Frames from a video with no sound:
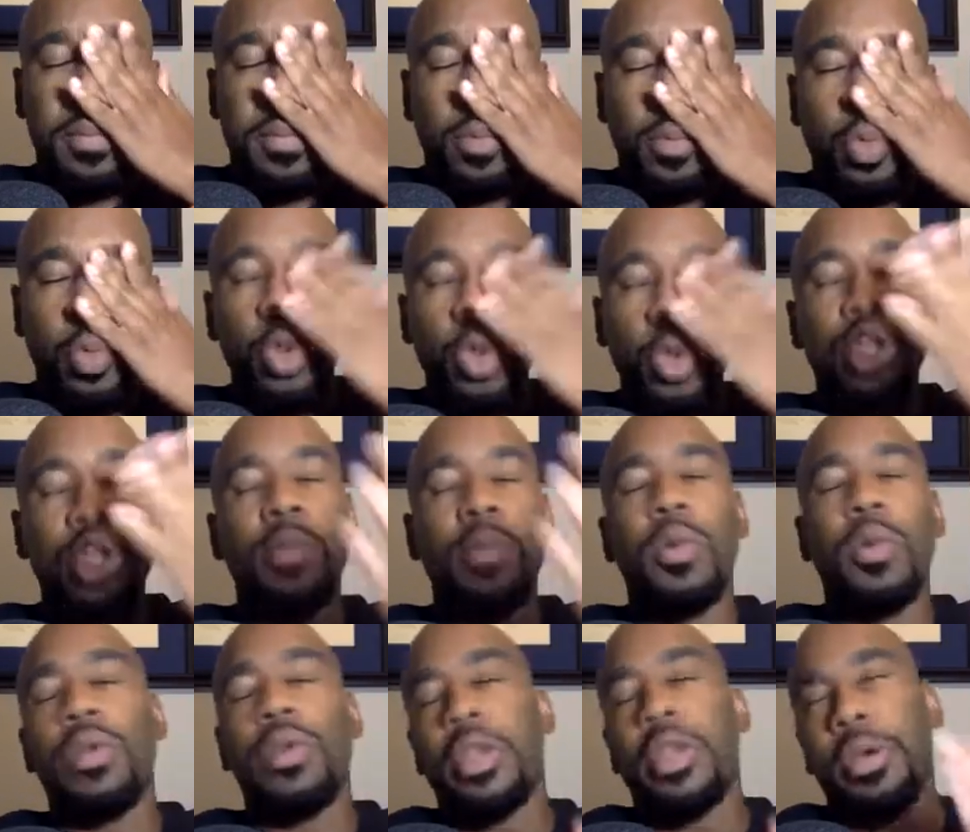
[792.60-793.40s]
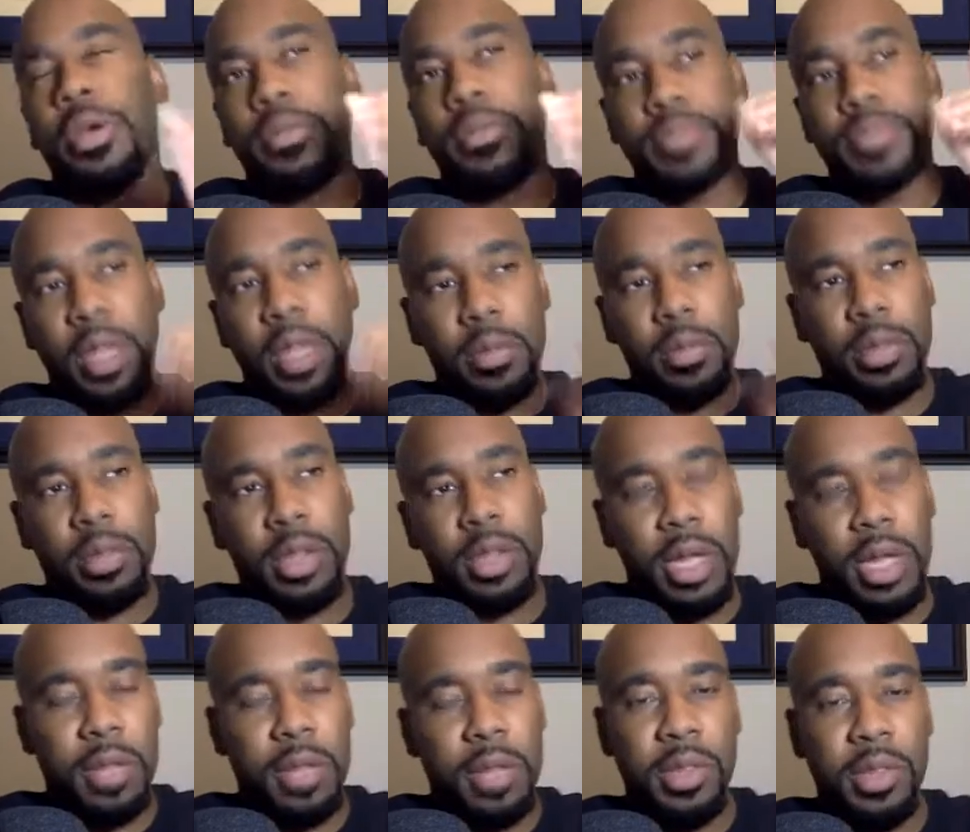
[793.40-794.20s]
William O'Neill. That was the
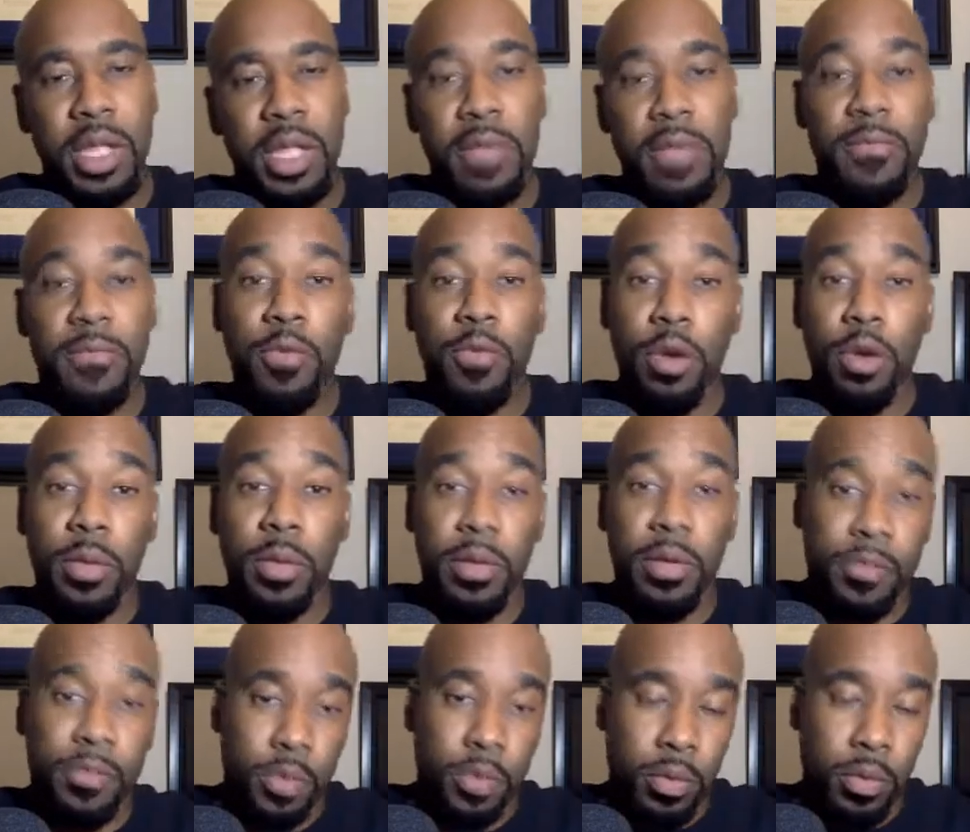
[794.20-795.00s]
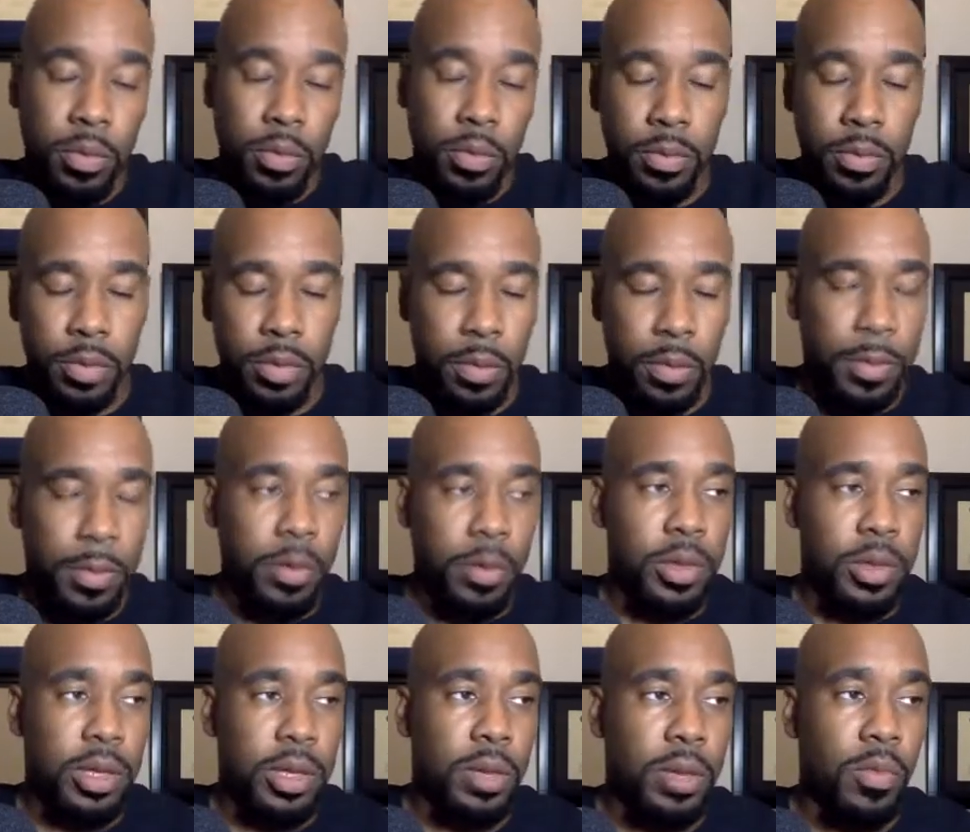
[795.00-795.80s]
name of the informant, the
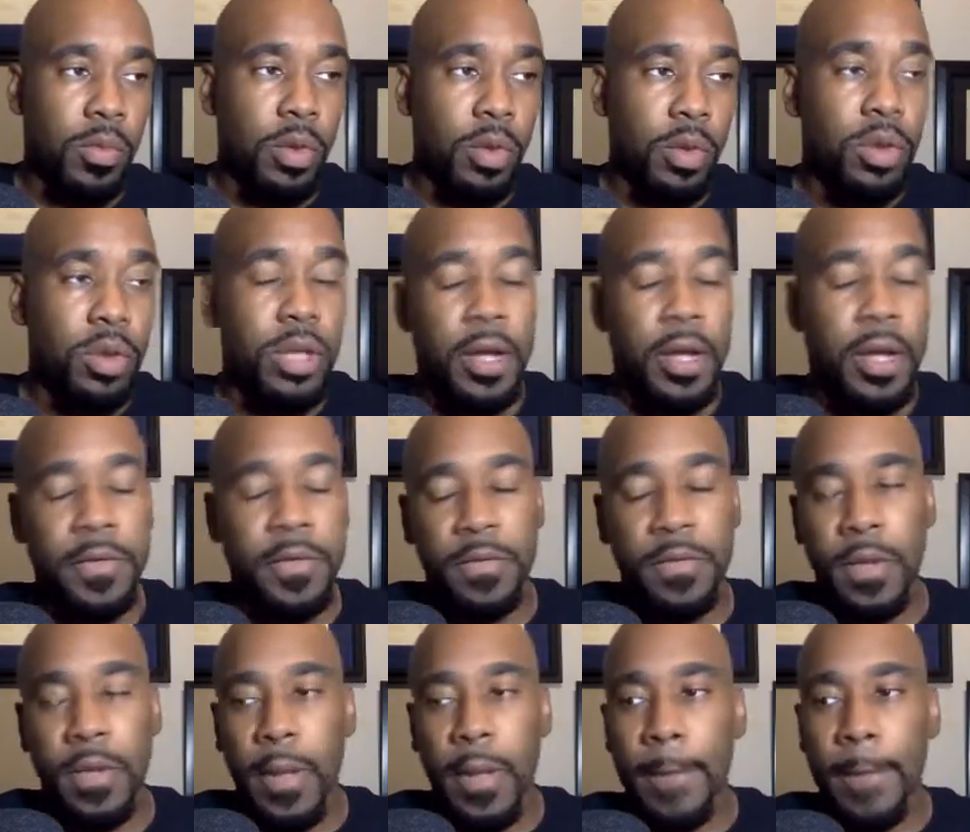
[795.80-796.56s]
person in real life.